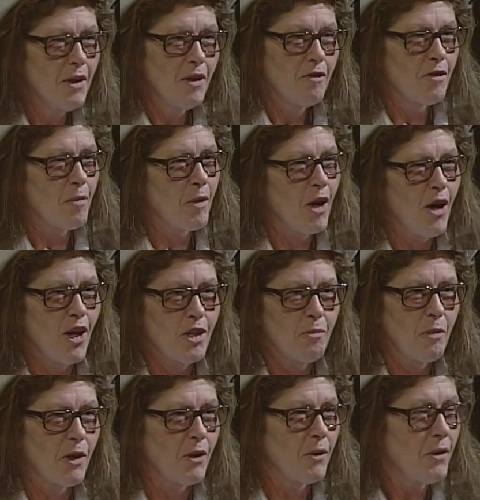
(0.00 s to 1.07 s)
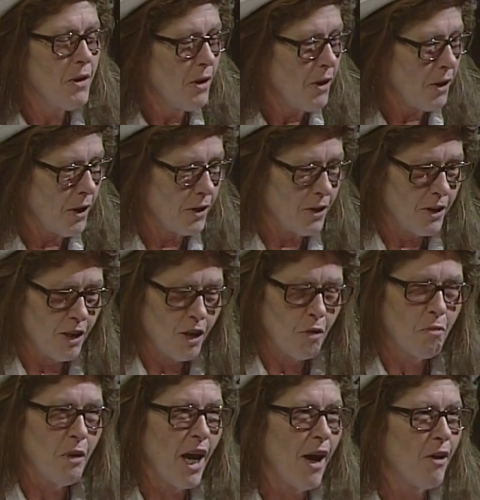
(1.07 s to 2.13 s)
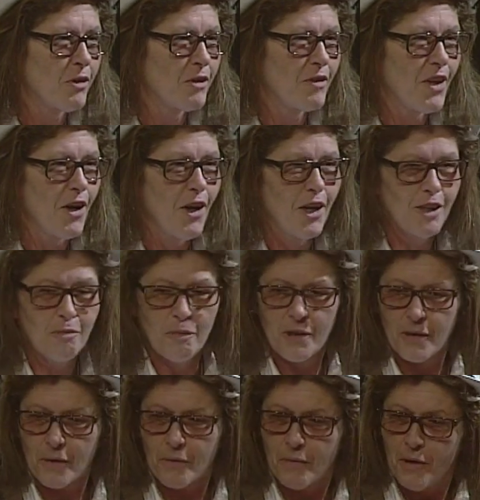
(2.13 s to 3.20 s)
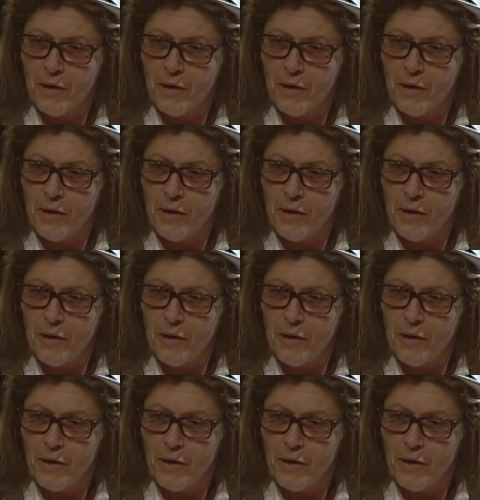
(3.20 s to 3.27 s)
from the hospital, underneath the bowels of the hospital,